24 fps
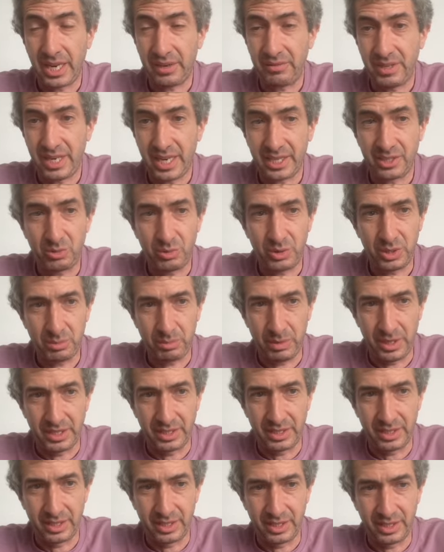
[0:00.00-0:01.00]
tags with
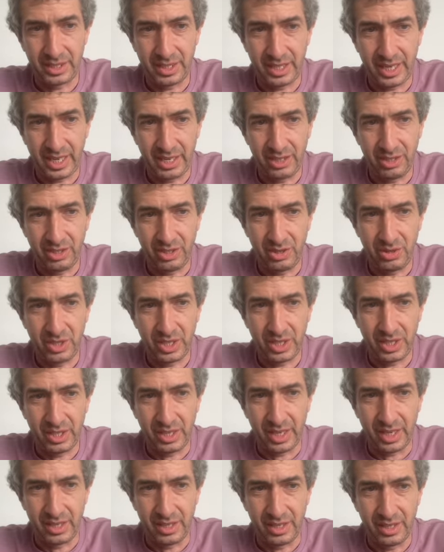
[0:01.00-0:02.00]
spaces, and you could
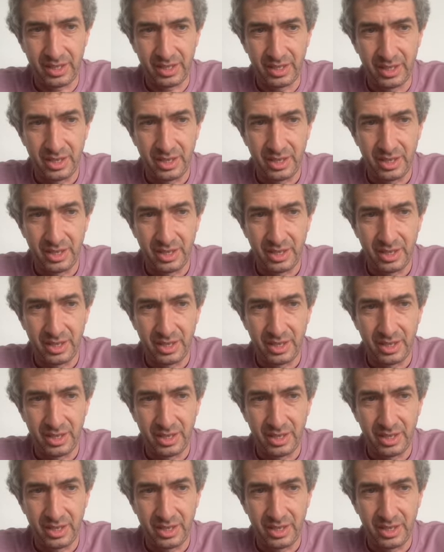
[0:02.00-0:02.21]
then,